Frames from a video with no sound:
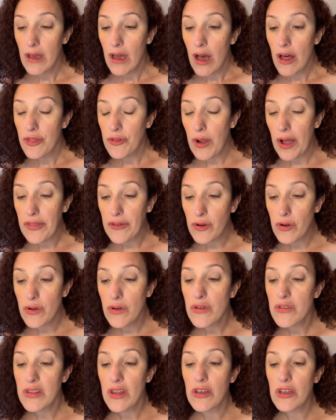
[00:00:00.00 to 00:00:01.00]
Throughout the
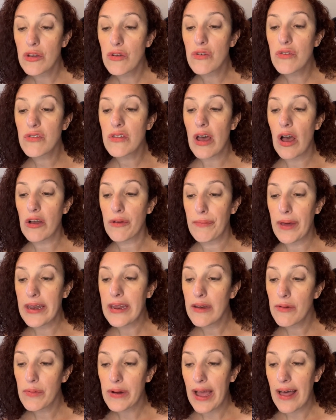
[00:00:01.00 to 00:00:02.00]
cruise, they'll use
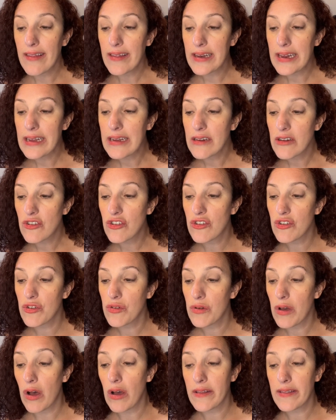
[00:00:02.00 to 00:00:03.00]
augmented reality
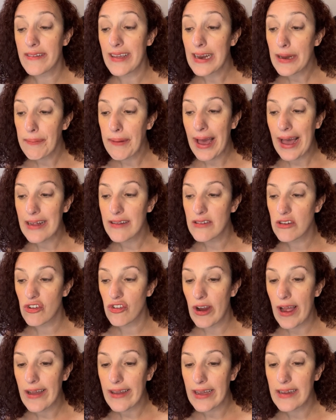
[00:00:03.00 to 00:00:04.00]
on data pads to
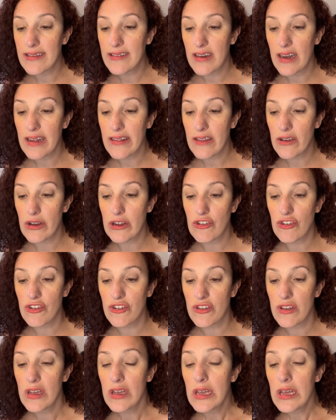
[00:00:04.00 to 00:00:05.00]
track and study the
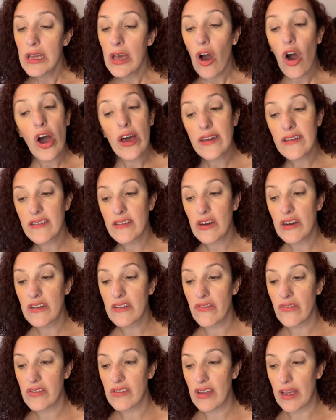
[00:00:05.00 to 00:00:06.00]
creatures on a series
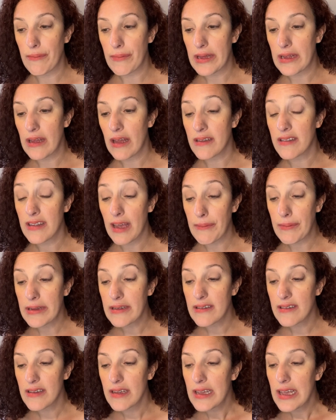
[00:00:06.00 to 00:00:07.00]
of
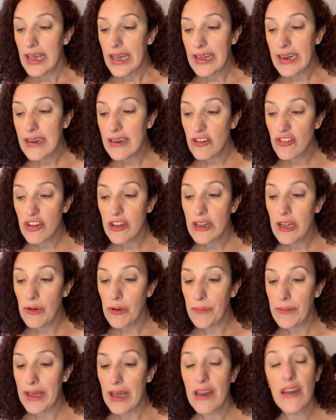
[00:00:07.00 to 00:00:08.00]
assignments. In addition, there
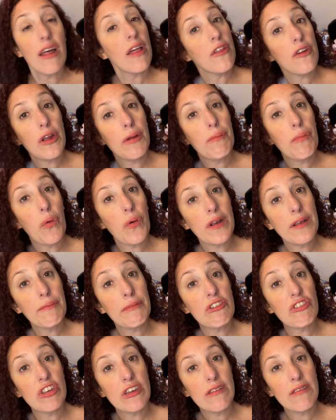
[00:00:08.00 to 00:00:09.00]
will be another important
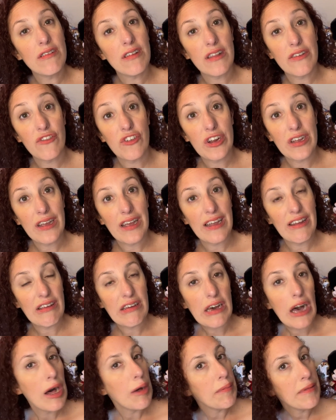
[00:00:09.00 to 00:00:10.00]
mission delivering a
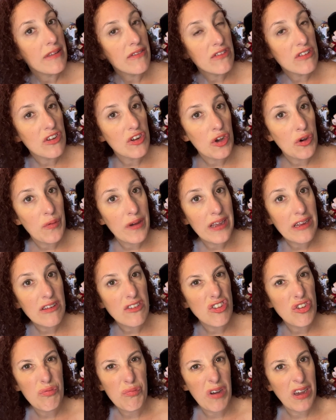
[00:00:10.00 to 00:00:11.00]
couple of
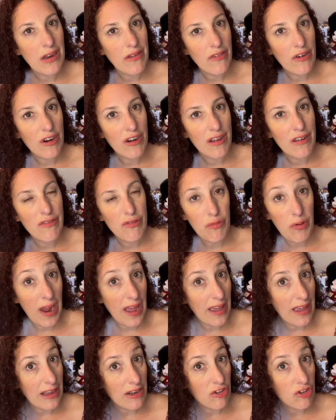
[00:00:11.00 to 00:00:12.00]
stowaways you might have heard of,
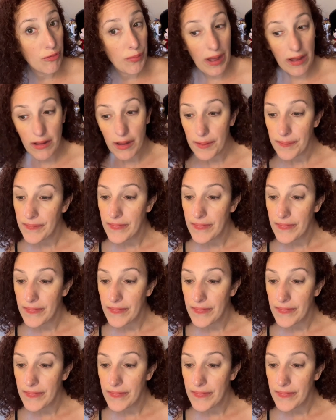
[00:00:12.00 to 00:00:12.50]
Rey and Chewbacca.